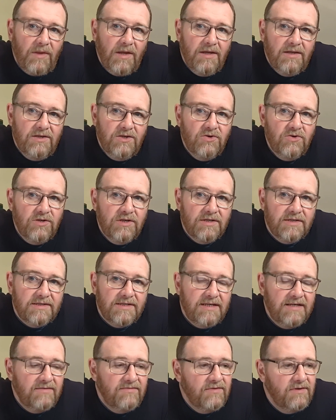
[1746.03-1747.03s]
New
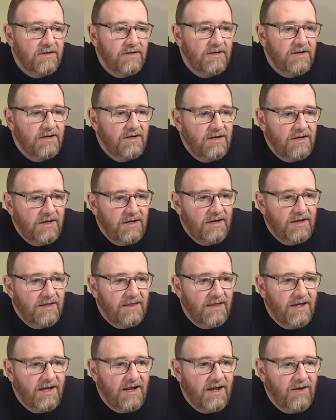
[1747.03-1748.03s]
Year's Eve
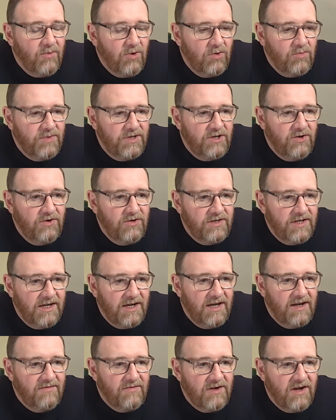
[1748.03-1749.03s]
that I will be doing to
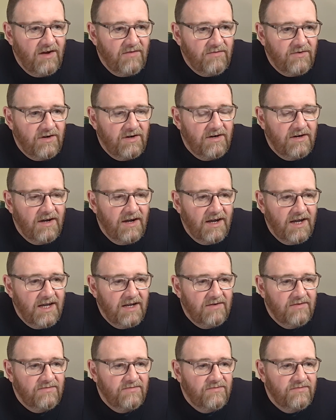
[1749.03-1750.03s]
kind of cover a
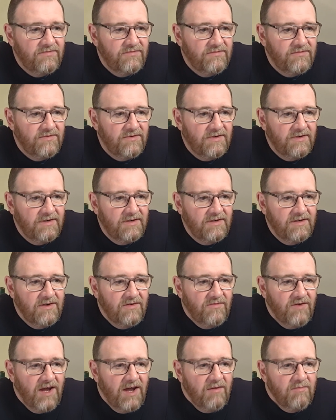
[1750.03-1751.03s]
kind of
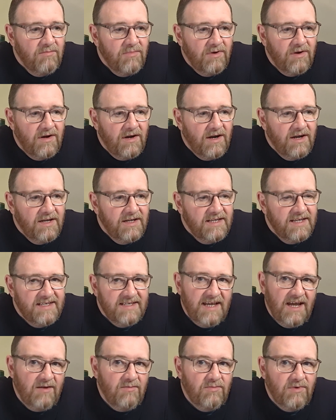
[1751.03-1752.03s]
November,
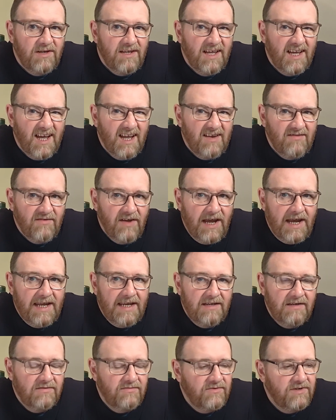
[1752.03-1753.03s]
December, and the kind of
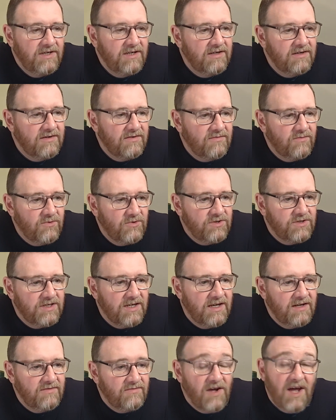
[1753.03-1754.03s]
end of year of what's
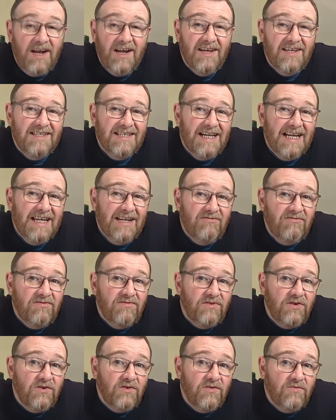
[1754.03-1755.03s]
kind of, and a slight
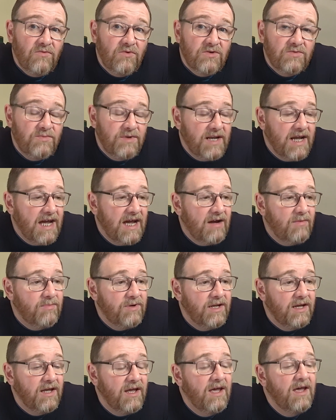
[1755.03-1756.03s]
review of what's been
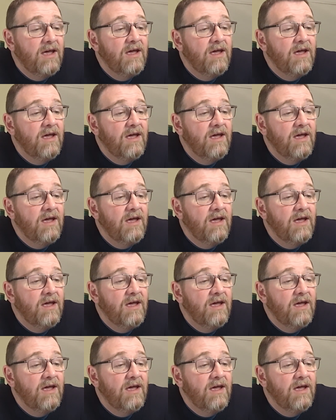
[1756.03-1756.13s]
happening.